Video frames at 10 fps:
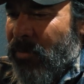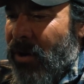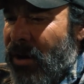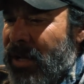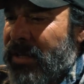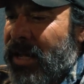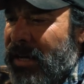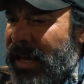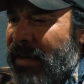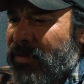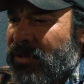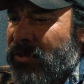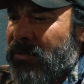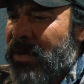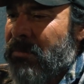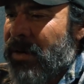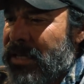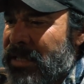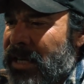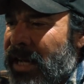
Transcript: partying down in Havasu, my buddies and